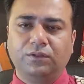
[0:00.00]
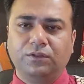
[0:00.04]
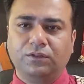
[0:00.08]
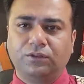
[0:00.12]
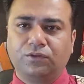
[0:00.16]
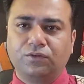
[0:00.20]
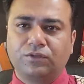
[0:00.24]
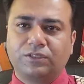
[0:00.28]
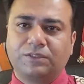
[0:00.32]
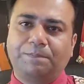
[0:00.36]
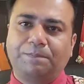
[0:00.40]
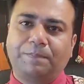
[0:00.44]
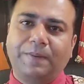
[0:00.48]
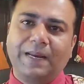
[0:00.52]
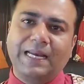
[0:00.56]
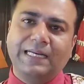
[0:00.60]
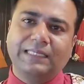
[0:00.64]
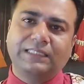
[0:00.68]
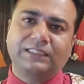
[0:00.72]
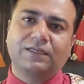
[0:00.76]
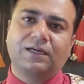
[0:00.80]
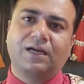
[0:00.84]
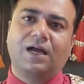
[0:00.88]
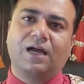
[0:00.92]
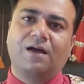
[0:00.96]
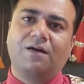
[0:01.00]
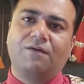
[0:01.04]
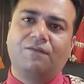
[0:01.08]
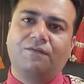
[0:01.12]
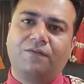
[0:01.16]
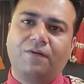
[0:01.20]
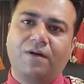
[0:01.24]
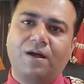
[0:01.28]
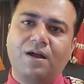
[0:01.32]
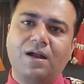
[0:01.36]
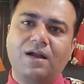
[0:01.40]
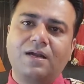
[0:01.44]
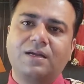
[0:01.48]
to split a
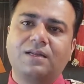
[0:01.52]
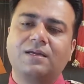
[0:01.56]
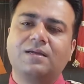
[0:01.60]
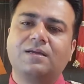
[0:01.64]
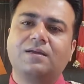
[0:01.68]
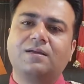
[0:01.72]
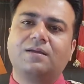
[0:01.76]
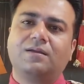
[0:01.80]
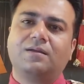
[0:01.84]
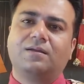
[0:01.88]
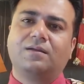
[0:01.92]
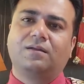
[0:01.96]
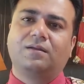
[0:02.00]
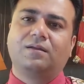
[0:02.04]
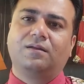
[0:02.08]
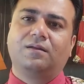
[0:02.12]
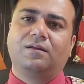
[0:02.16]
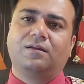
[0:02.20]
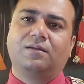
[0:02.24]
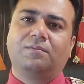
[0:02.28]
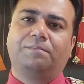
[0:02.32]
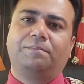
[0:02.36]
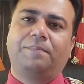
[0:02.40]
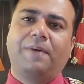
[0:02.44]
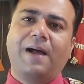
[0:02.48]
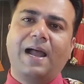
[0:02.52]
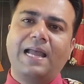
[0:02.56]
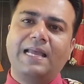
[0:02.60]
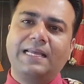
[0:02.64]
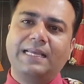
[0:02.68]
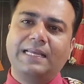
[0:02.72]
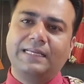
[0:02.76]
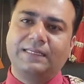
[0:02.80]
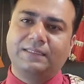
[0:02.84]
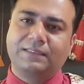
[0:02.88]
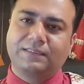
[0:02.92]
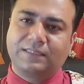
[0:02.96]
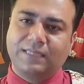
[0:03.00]
word
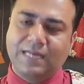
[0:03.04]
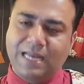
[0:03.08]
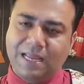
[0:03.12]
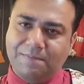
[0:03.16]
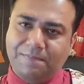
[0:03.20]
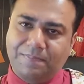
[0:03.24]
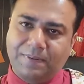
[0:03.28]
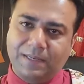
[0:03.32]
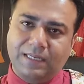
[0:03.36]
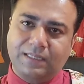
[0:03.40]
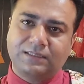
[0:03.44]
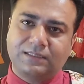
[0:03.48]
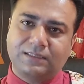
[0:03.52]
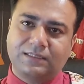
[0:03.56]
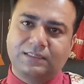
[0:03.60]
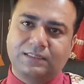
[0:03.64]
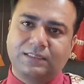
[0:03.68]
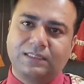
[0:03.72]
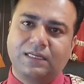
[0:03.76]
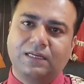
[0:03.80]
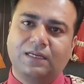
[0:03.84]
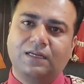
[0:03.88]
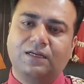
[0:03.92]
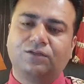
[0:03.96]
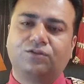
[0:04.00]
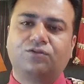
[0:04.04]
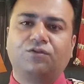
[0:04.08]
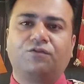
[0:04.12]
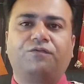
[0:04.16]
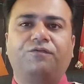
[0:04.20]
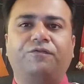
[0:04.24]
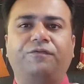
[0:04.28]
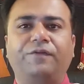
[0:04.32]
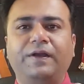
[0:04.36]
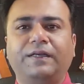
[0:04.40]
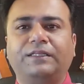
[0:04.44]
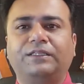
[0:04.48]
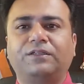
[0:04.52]
by syllables to
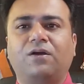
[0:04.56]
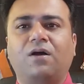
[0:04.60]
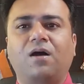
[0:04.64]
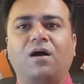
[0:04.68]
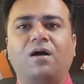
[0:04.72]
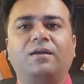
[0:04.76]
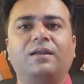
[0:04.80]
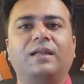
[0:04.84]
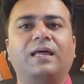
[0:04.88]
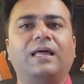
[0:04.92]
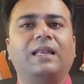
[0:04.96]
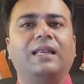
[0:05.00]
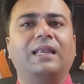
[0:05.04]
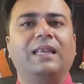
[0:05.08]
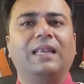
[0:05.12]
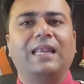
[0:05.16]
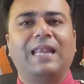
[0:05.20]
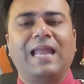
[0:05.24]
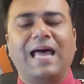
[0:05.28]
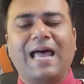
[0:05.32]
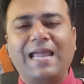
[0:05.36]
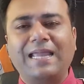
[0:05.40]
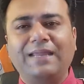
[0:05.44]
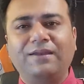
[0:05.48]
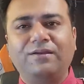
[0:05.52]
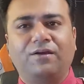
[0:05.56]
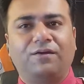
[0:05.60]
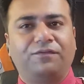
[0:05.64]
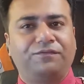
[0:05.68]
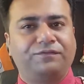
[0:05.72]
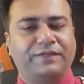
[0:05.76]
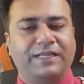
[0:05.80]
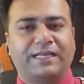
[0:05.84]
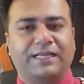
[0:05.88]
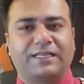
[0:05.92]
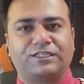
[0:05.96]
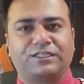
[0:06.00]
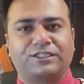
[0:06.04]
fit on a line of
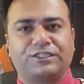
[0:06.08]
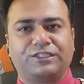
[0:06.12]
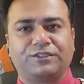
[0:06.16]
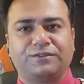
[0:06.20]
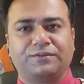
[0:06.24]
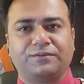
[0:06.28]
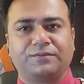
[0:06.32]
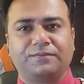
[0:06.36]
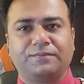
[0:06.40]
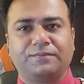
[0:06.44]
text.